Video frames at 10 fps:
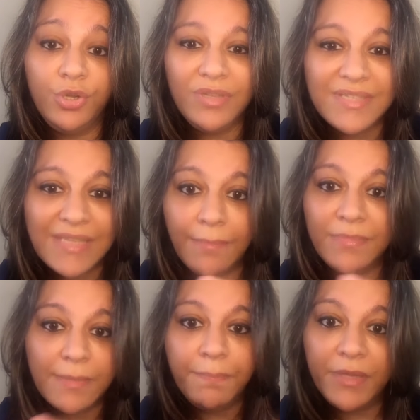some
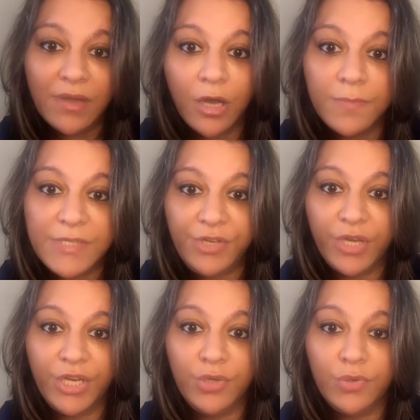simple herbs that you
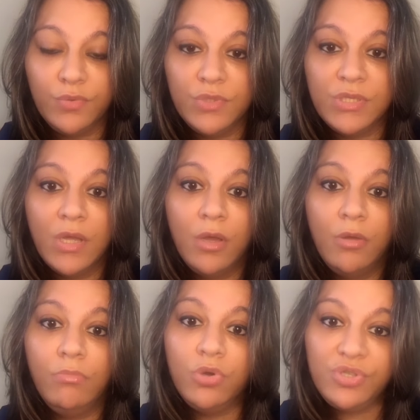can use,
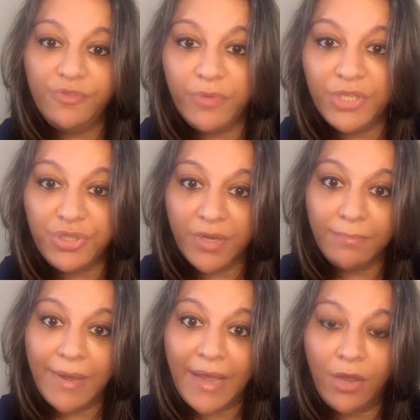most of which you
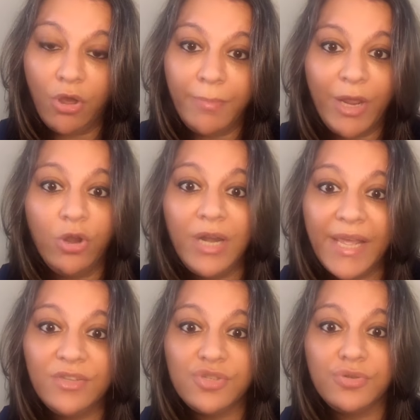can buy on my
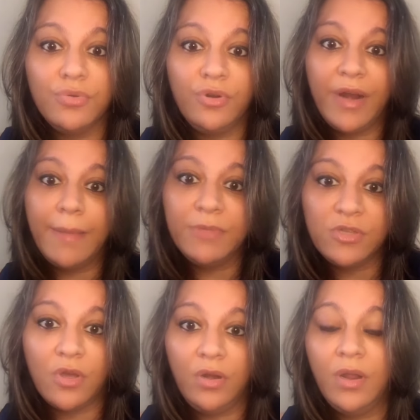online store or
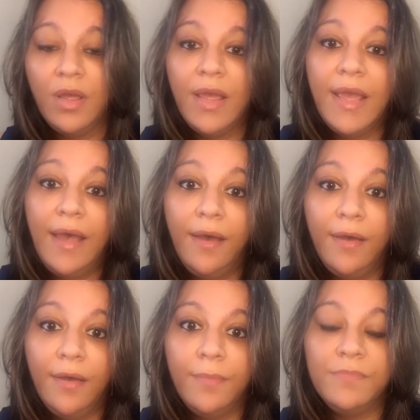Amazon.
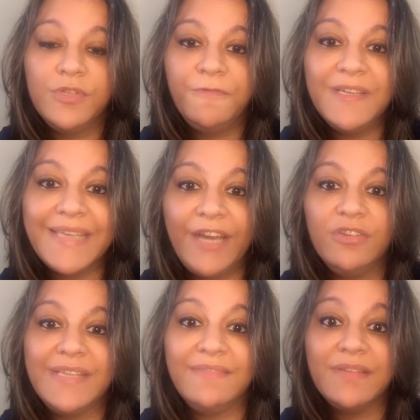So first, get
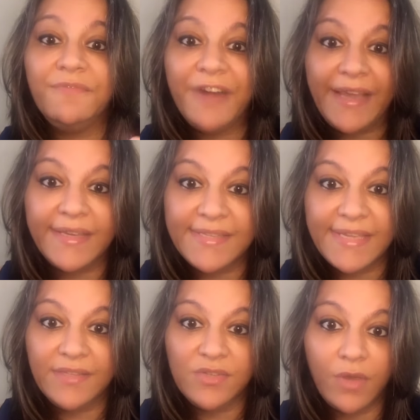yourself some
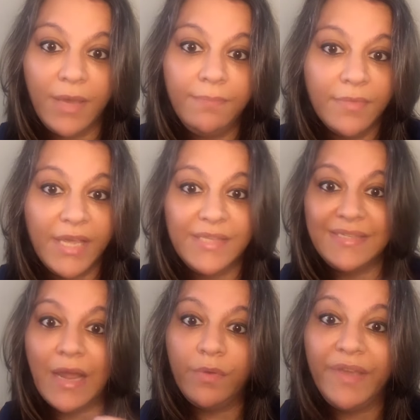frankincense. Okay, it's
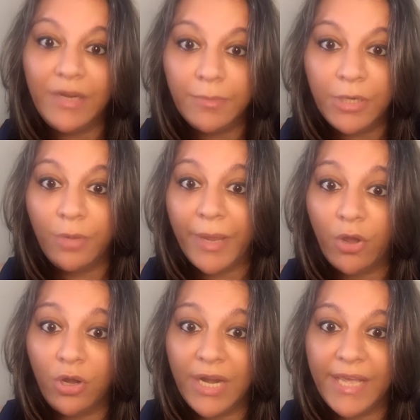now available on my
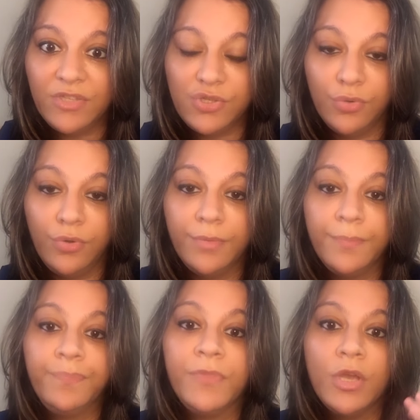online store,
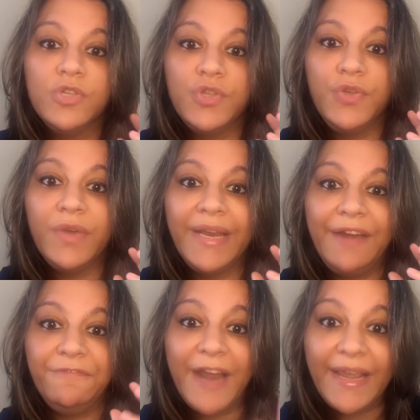so you can
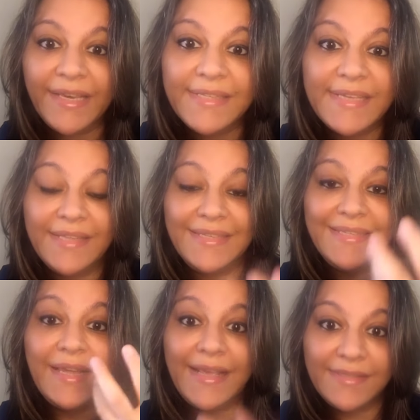get frankincense.
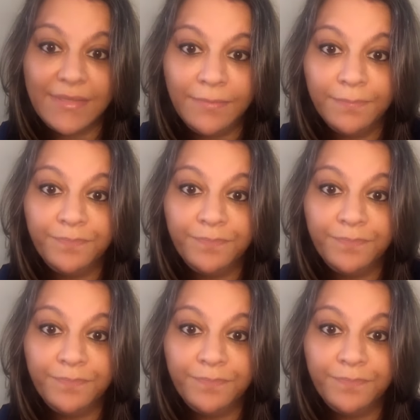It's a resin.